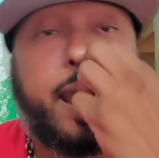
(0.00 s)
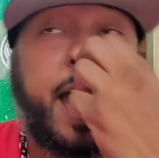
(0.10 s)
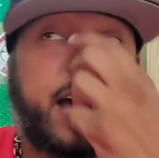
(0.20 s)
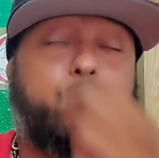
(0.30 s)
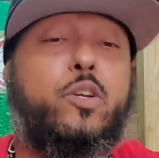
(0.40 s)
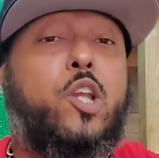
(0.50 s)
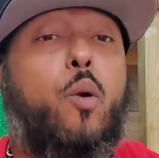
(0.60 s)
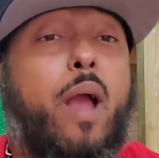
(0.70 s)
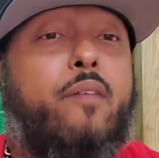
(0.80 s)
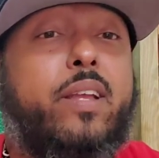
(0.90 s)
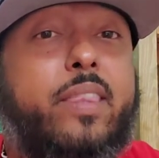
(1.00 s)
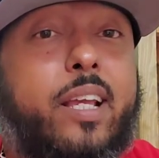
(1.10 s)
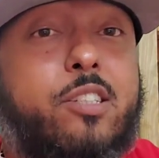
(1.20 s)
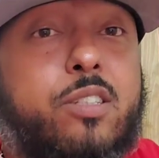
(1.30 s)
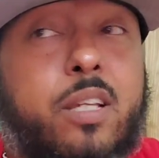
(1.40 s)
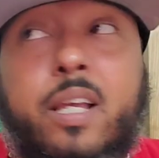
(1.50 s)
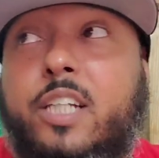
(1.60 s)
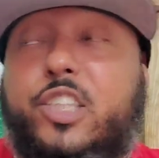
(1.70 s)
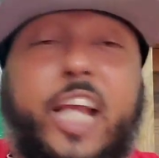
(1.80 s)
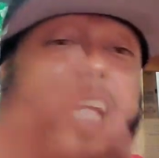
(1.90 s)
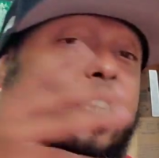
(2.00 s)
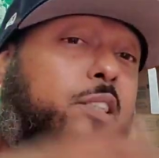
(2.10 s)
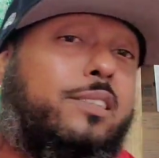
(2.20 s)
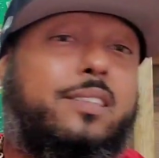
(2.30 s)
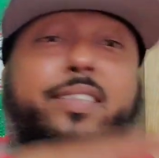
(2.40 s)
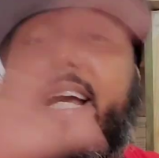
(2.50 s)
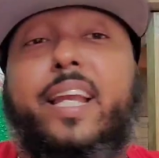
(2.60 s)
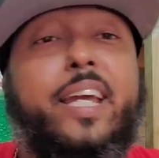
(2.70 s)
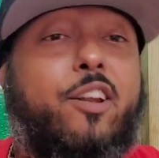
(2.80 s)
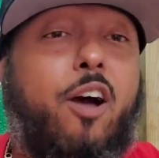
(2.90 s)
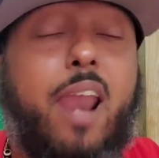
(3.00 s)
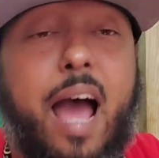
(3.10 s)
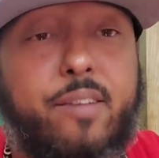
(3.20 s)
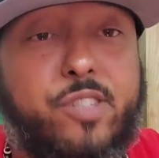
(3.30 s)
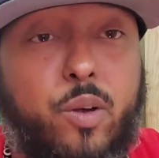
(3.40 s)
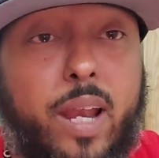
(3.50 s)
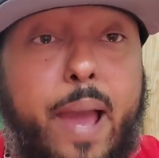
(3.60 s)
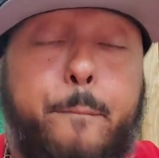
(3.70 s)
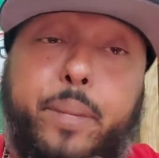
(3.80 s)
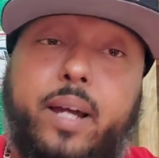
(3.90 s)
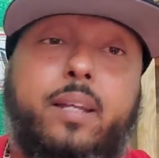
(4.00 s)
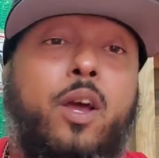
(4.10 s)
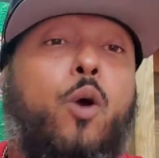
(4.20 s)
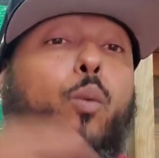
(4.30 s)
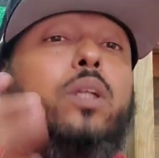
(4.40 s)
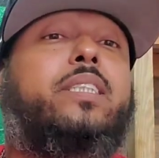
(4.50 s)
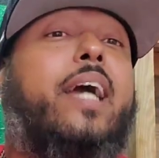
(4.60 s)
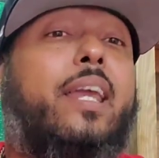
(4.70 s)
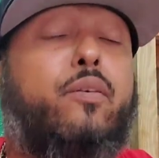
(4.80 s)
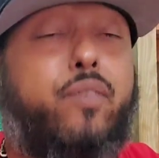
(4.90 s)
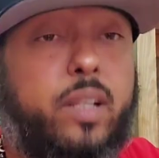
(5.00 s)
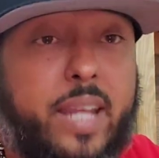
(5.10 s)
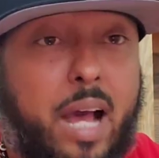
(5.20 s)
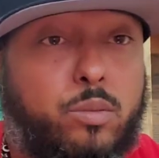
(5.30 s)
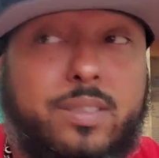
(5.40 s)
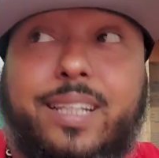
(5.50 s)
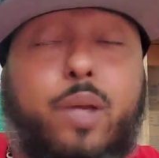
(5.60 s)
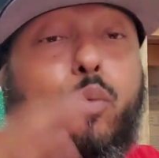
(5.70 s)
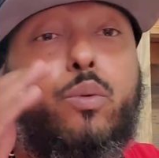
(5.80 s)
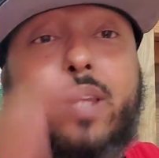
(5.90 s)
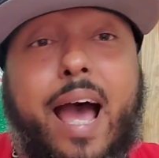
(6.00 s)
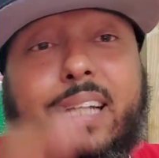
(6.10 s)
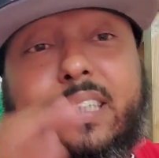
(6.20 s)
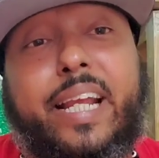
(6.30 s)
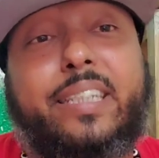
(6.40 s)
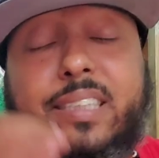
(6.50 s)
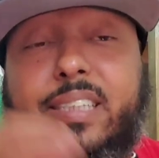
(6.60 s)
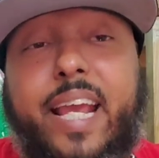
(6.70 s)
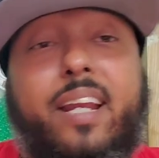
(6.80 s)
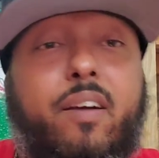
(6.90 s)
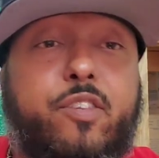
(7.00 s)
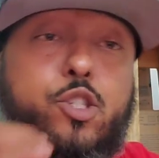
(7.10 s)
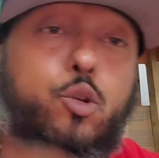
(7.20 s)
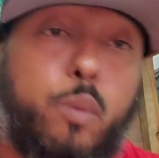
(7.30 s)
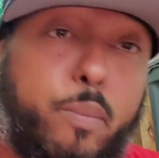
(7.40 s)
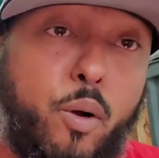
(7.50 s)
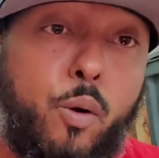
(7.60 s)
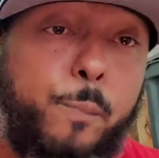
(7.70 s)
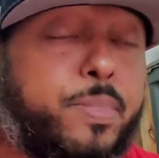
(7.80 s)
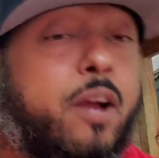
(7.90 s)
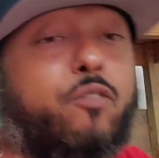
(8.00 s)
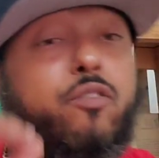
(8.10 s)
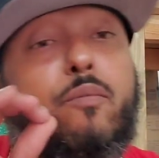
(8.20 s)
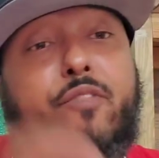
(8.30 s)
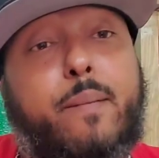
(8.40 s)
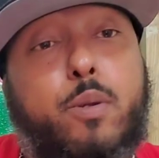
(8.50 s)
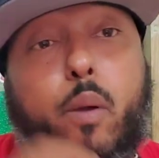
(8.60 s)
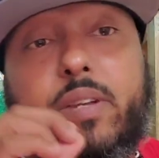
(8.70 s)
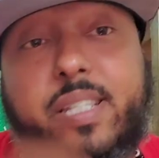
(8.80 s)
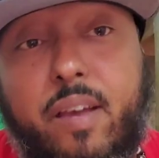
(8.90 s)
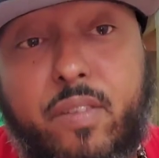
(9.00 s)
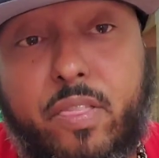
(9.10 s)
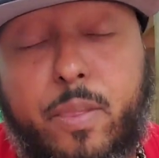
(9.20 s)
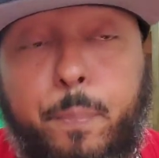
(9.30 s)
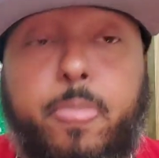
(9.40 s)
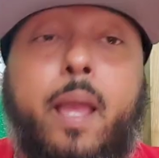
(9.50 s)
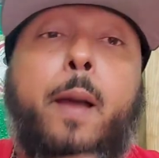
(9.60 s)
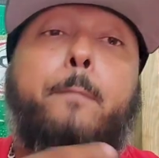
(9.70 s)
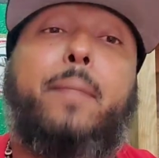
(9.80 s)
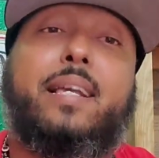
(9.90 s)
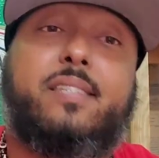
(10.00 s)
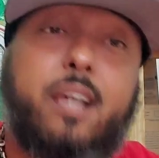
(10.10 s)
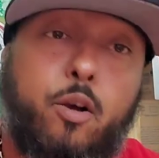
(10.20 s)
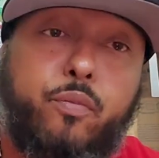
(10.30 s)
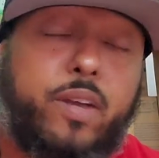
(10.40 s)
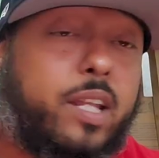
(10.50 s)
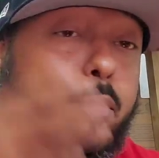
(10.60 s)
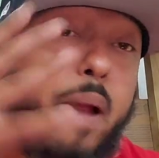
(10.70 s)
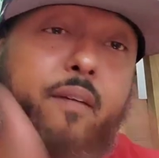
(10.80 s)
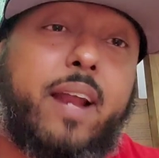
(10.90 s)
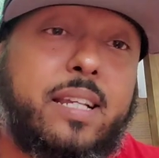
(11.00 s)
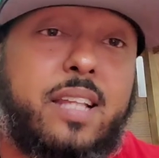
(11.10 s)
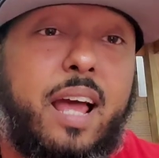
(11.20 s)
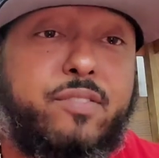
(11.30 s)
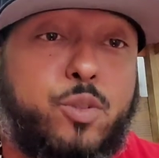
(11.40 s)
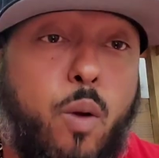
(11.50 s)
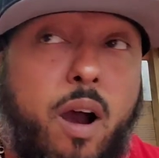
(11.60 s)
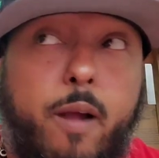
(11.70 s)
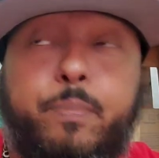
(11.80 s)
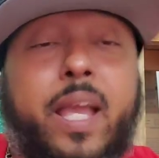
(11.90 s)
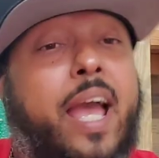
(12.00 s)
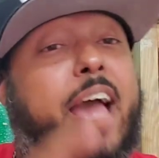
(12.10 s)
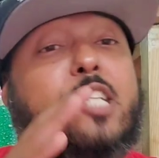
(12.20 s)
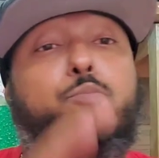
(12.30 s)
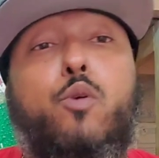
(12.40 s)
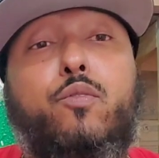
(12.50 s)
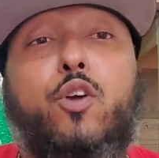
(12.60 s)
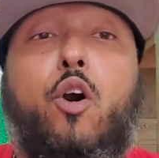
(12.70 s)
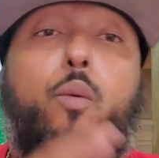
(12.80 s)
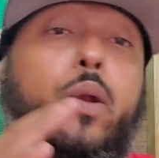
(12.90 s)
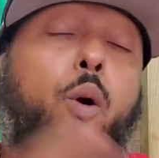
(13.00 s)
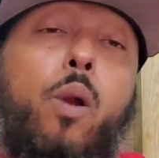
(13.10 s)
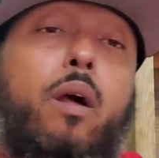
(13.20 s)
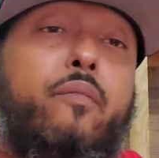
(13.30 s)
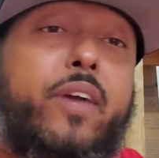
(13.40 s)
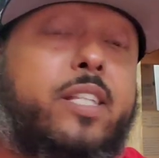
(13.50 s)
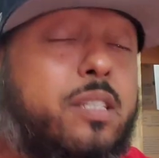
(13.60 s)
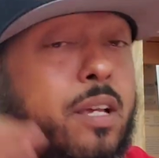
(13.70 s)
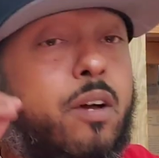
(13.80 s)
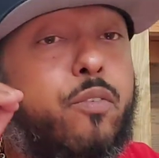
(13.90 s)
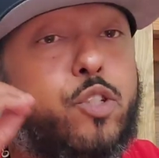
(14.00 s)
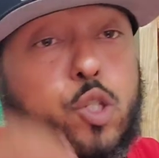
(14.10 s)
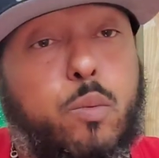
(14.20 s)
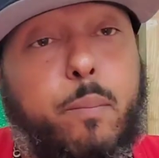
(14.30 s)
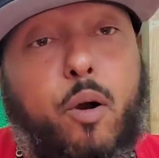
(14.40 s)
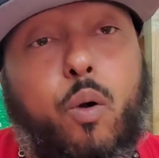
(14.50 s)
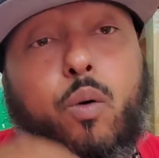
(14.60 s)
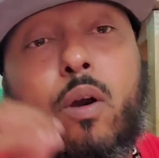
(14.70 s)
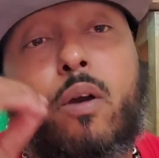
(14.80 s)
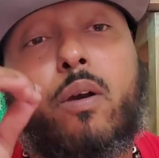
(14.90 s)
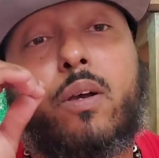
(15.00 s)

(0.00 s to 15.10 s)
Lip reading: Now, as we know, everything's changing daily in our lives and all that, but once the NFL announced that they will not change the date of the Super Bowl from February 7th, myself and the Paradise Life Squad has moved on with all our events for Super Bowl